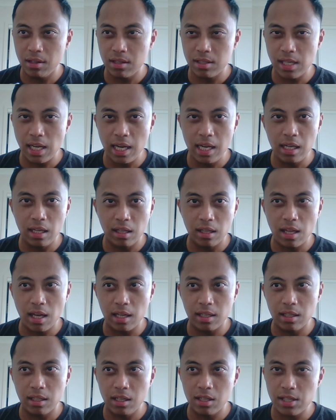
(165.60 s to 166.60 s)
saying
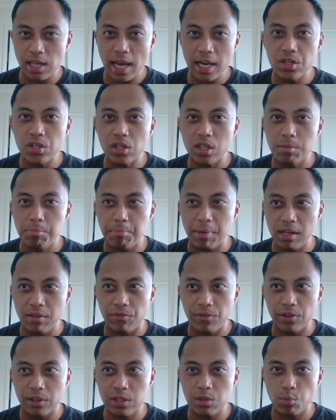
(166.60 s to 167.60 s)
that there's actually
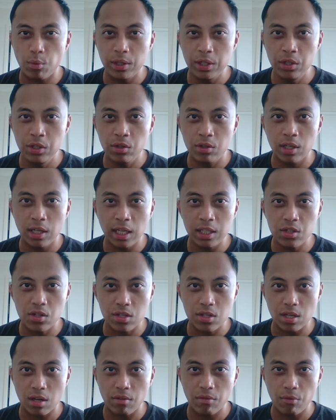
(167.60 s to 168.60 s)
benefits when you connect
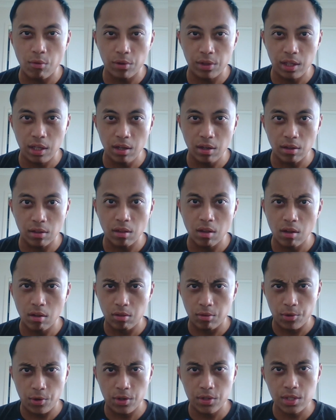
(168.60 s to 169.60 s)
yourself with the earth
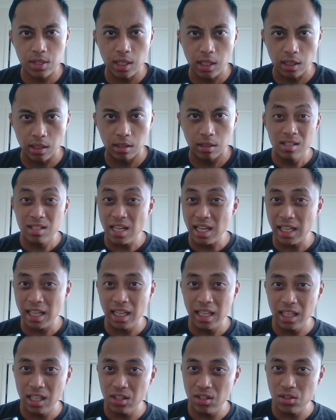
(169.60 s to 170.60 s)
through your skin,
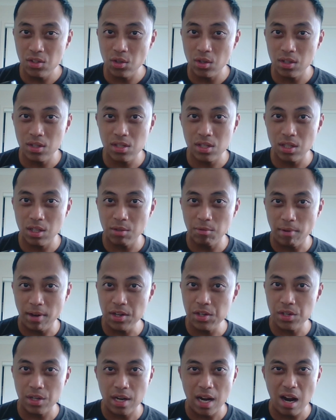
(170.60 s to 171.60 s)
taking into
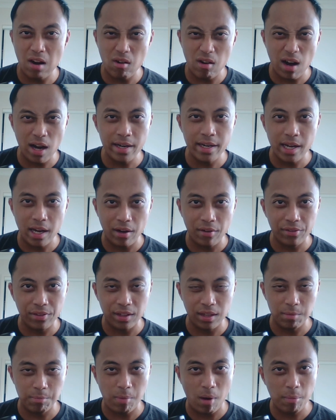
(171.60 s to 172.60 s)
consideration how
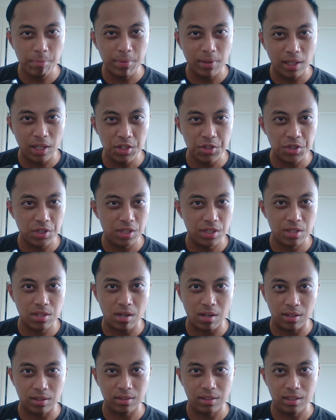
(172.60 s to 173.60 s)
unhealthy the population is
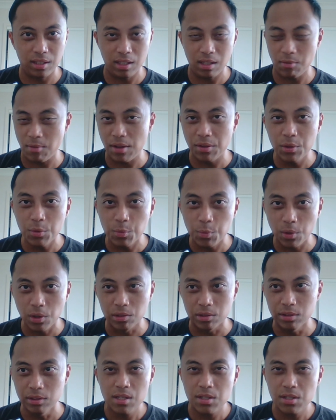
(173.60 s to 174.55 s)
currently around the world.